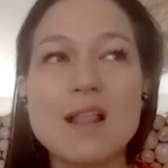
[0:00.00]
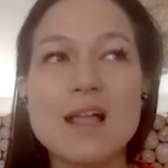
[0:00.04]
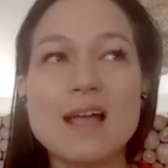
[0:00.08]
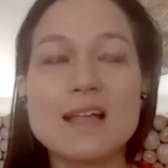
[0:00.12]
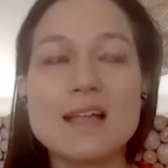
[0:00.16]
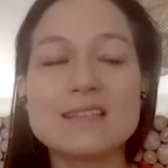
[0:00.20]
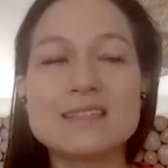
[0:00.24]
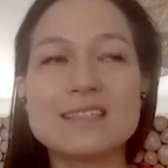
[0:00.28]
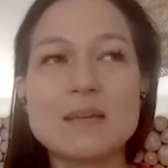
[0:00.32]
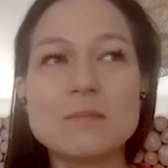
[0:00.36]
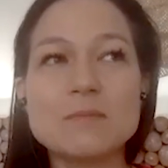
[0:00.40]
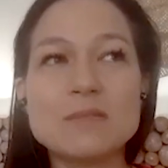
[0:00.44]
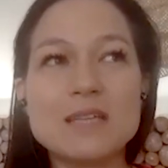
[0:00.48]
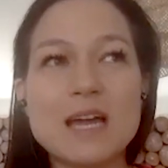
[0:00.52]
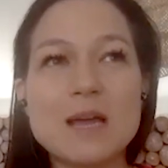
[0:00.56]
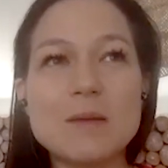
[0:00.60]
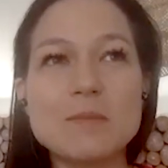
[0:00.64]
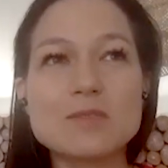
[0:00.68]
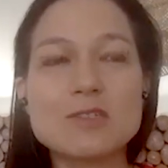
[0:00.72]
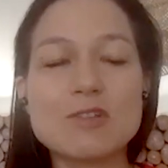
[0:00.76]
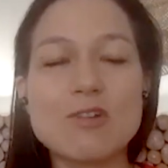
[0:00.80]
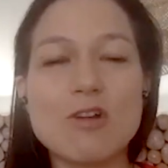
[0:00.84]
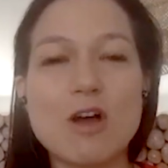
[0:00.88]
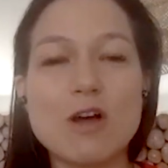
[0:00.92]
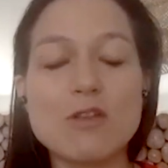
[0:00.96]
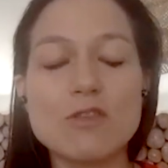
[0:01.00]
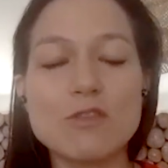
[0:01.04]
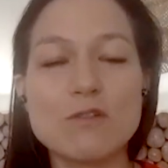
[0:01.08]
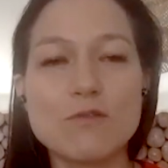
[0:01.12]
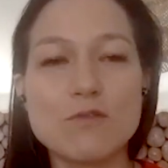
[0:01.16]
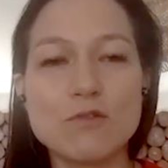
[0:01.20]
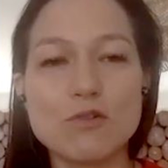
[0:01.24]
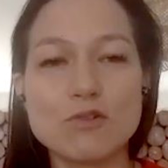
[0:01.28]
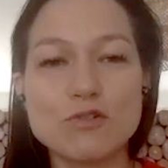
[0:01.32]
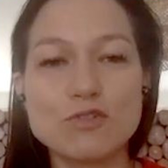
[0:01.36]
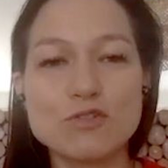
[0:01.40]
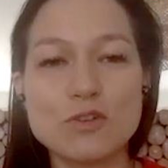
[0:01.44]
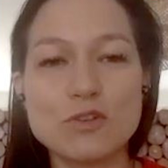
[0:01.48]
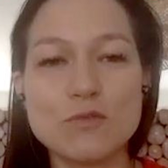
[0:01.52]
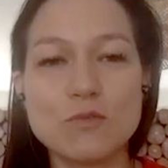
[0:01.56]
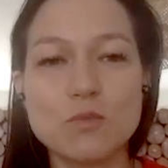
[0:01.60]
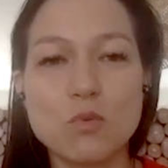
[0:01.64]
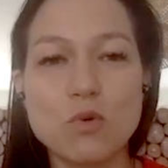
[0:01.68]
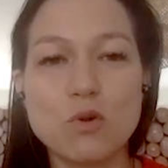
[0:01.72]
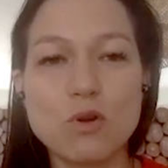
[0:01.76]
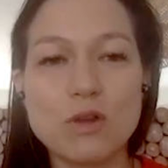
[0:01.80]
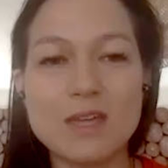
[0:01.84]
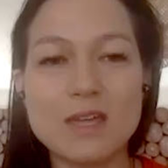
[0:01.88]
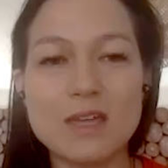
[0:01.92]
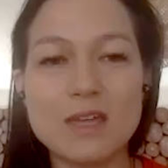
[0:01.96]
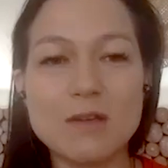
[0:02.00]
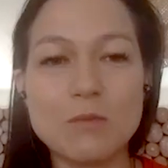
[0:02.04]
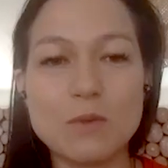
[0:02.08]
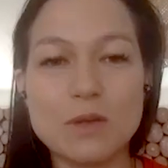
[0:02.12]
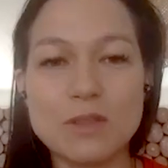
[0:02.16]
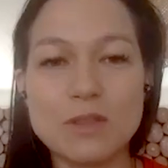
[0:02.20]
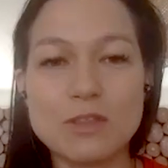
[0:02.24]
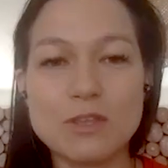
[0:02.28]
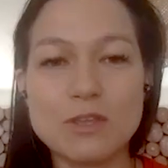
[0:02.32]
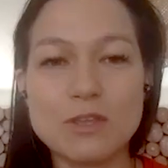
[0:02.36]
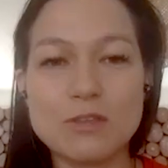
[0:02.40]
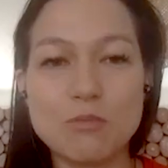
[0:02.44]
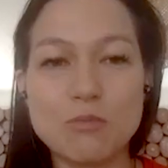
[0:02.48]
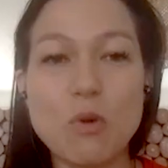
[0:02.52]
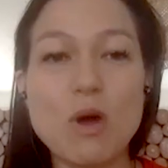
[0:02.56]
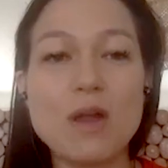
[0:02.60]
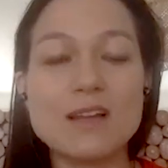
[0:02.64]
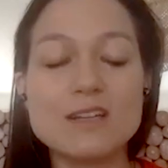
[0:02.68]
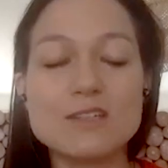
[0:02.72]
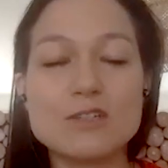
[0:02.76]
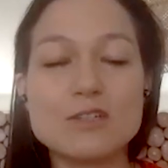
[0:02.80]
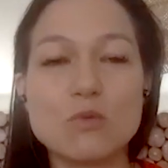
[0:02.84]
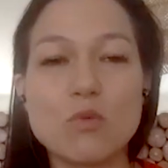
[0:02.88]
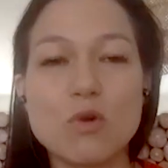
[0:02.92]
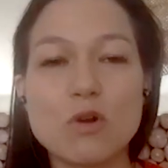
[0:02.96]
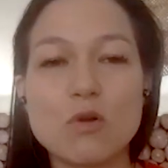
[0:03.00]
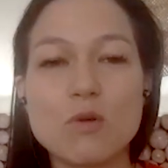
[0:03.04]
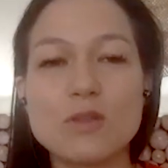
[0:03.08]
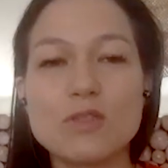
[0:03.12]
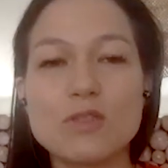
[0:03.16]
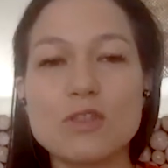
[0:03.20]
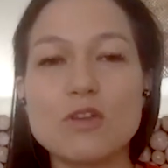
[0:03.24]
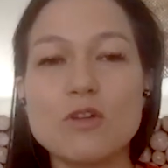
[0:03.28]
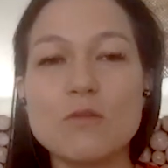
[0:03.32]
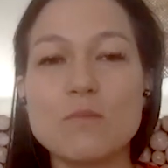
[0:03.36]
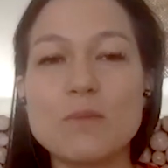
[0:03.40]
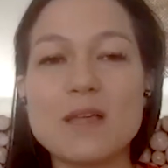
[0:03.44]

And sometimes they're on the verge of working with you, wanting to work with you.